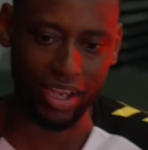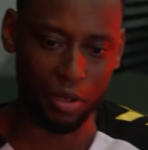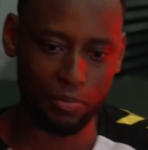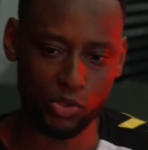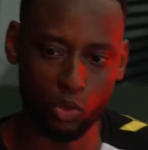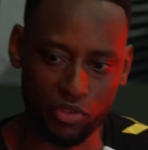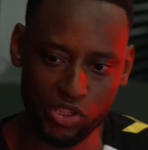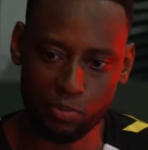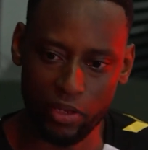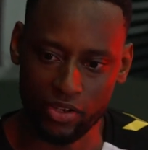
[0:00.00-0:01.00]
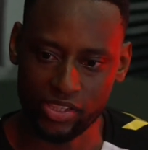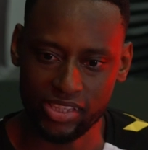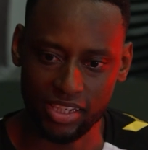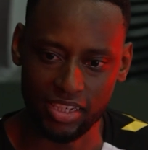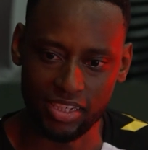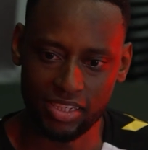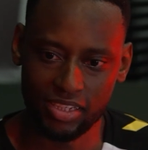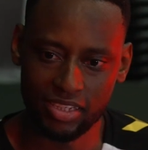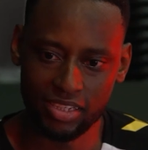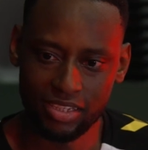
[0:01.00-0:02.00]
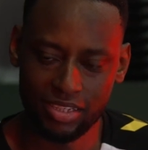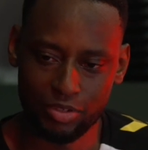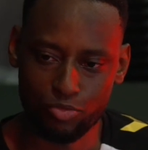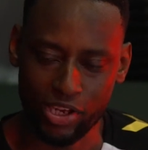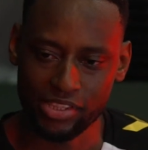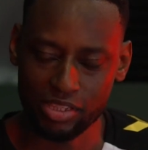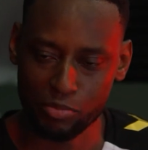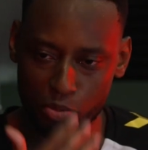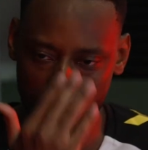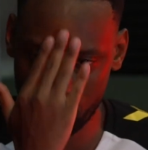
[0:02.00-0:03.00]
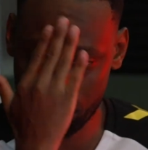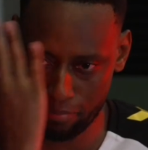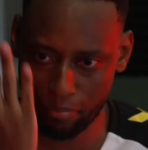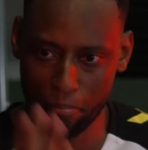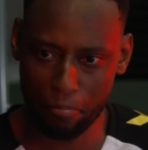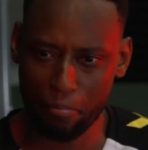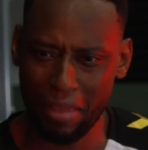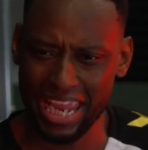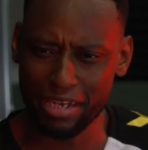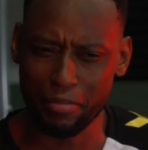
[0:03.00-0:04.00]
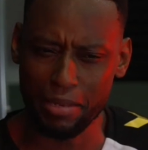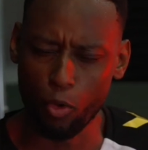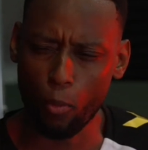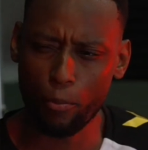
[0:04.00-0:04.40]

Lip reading: up, sort of experiencing racism has probably made me more